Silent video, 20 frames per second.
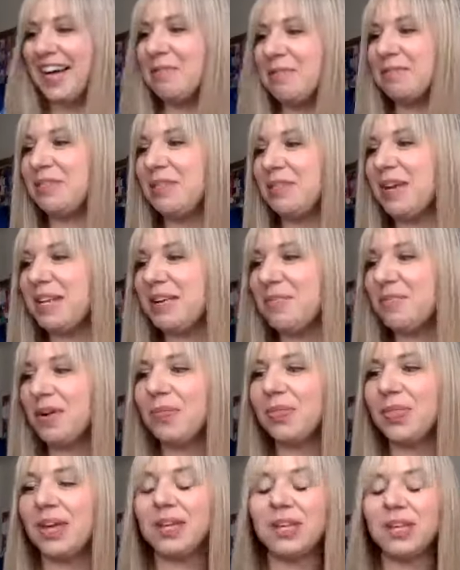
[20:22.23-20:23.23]
So
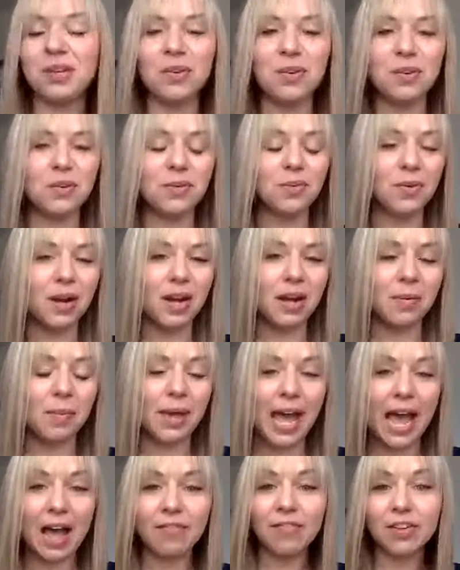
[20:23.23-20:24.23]
anyone that you
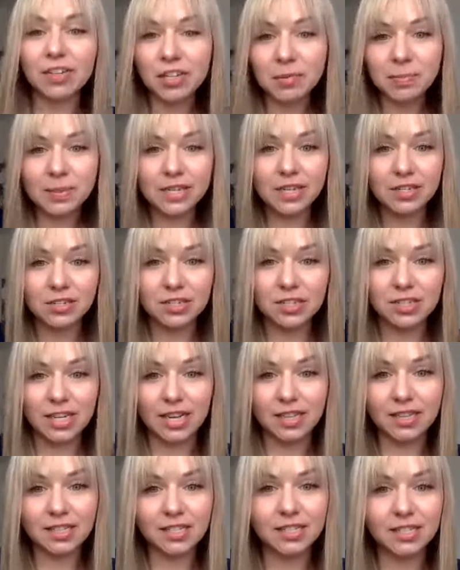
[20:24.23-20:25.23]
have on your potential
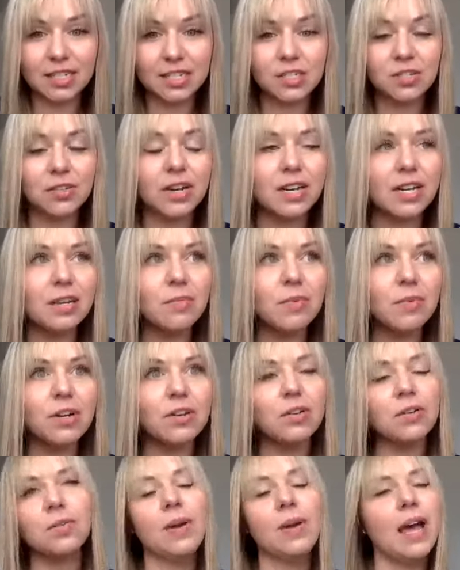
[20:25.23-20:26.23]
stylist list, or anyone
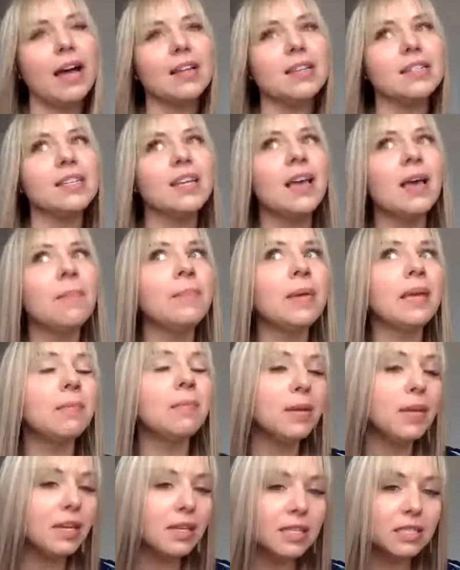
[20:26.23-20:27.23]
who has
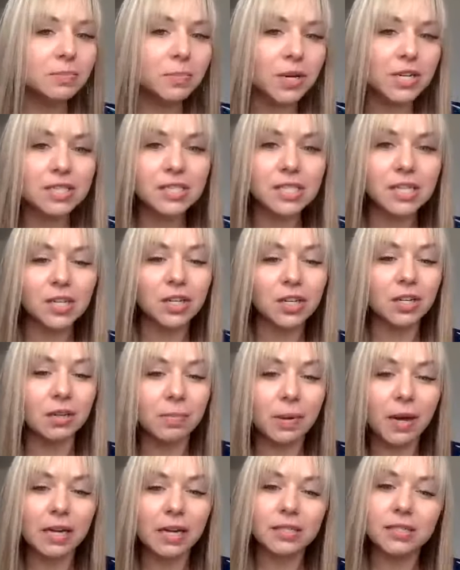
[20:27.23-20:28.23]
maybe expressed they could
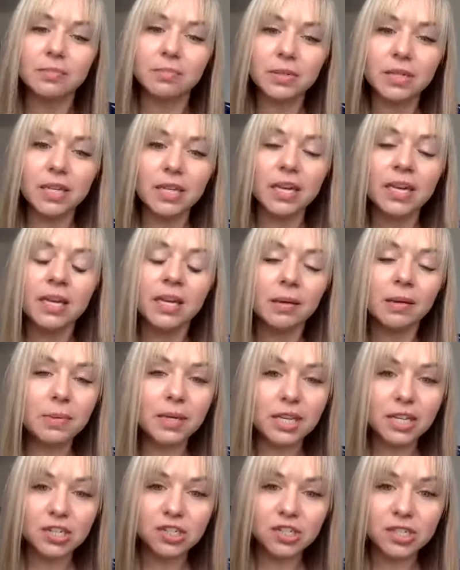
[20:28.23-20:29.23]
possibly be
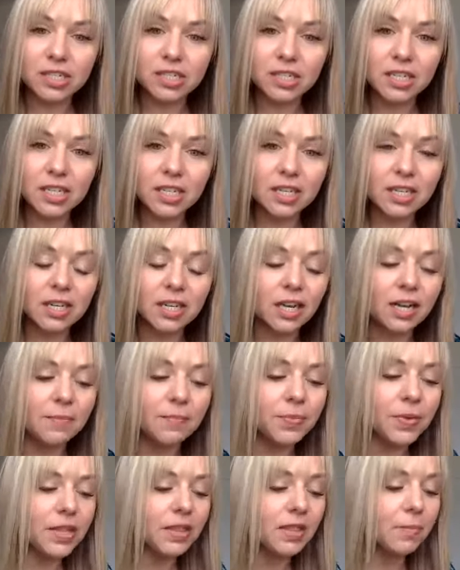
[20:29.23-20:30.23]
interested
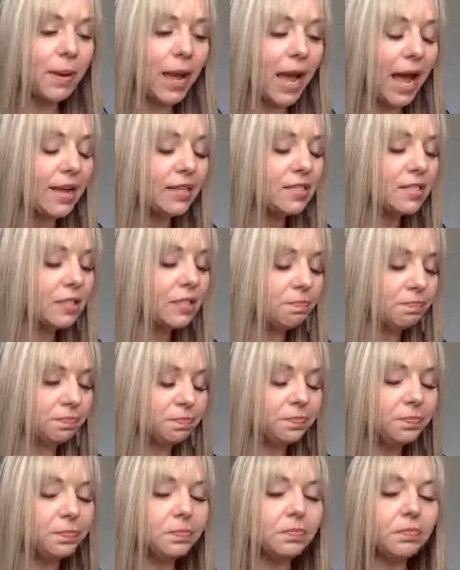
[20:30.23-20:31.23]
in the past,
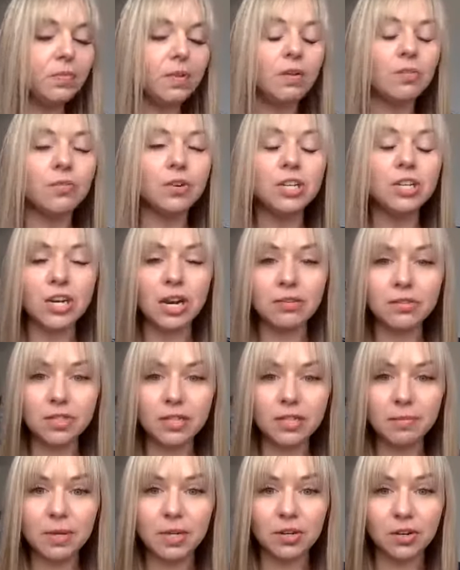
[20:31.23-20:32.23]
reach out to
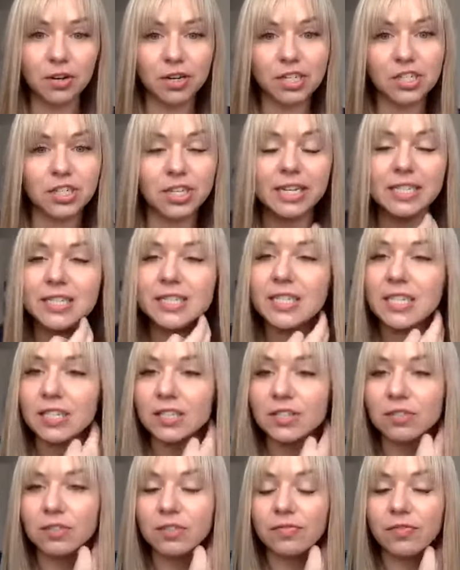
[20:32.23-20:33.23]
them and nourish that seed.
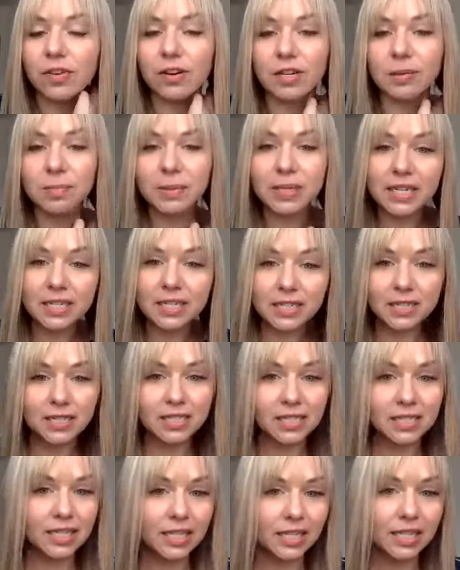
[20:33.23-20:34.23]
So you've already planted the
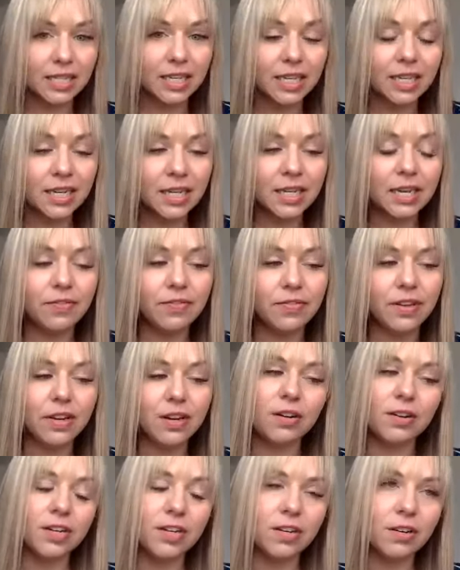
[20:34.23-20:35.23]
seed if they
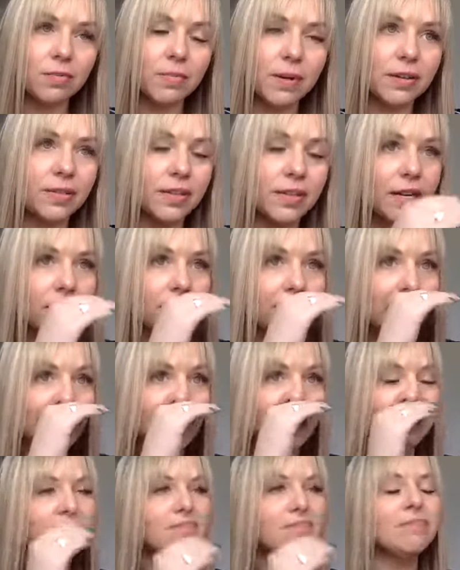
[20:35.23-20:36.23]
already know about the
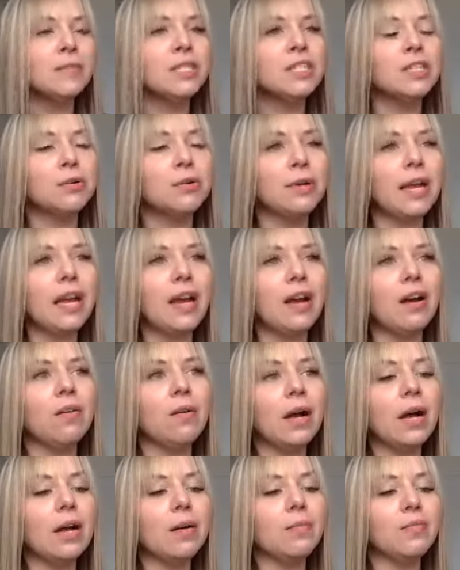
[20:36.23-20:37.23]
idea. So now
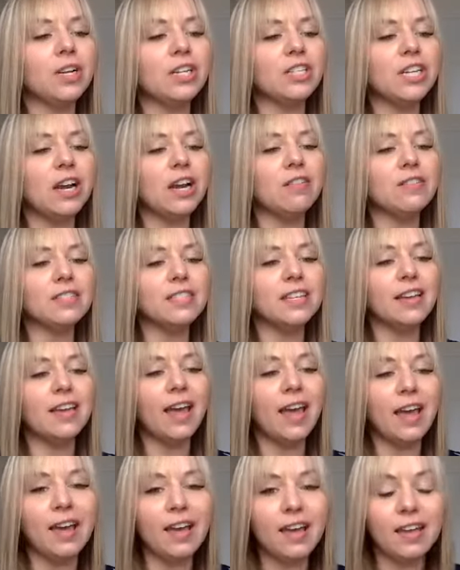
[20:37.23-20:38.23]
reach out and say,
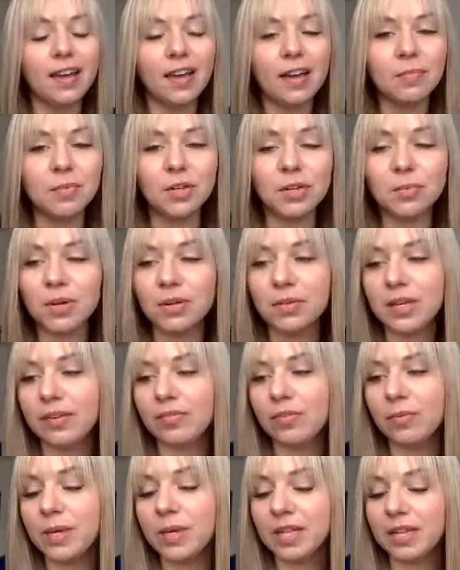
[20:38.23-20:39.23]
hey, you know, we only have
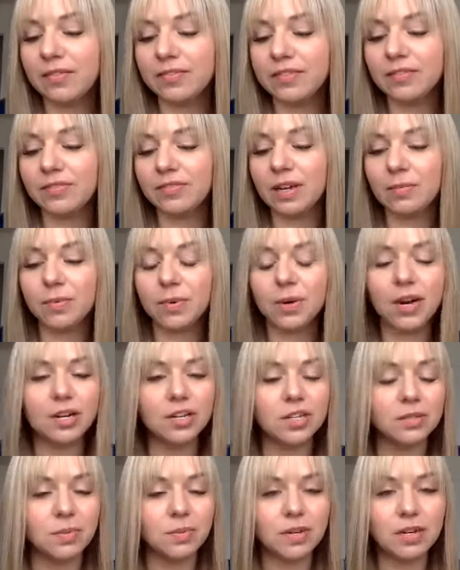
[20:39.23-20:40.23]
a week left in February. I
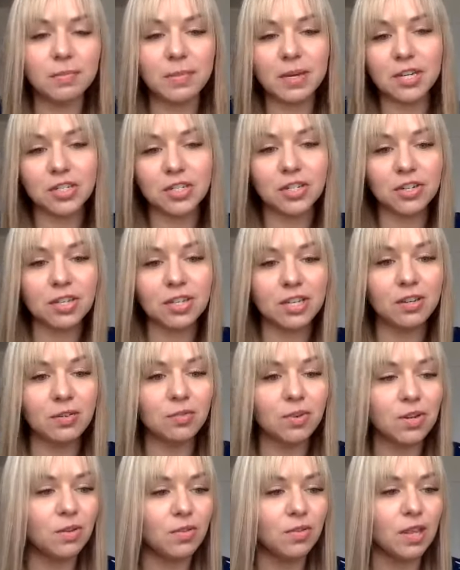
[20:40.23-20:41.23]
just wanted to make sure that you
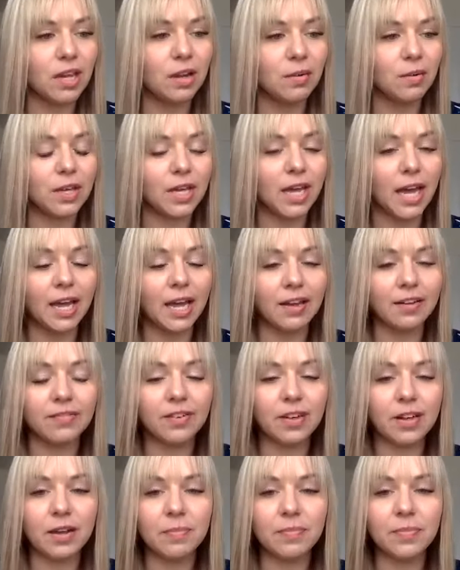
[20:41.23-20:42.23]
knew that we have
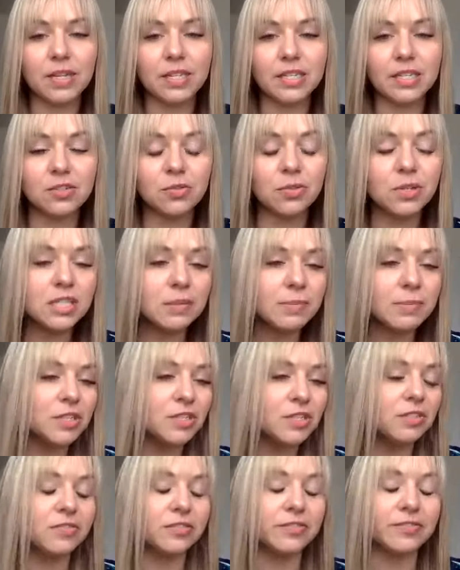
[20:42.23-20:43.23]
this join
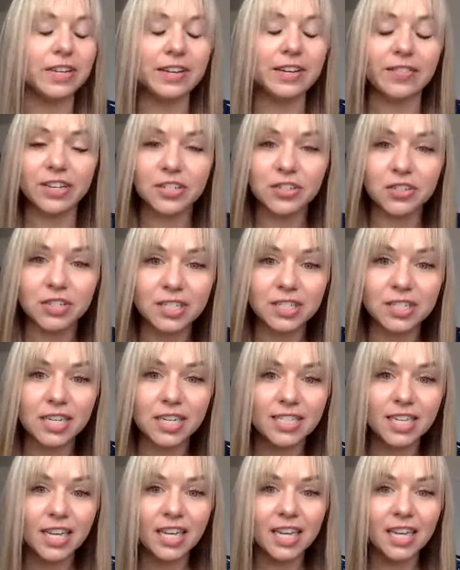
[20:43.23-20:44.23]
special for 5 extra sets
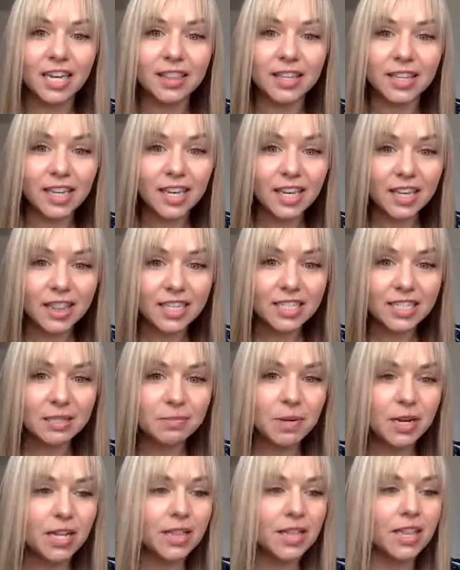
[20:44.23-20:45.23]
in the kit this
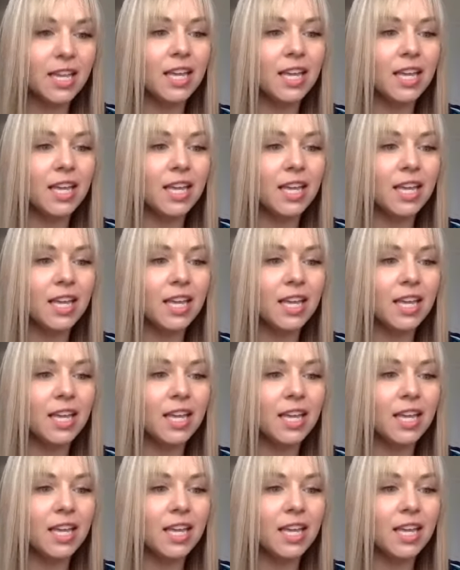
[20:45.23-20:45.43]
month.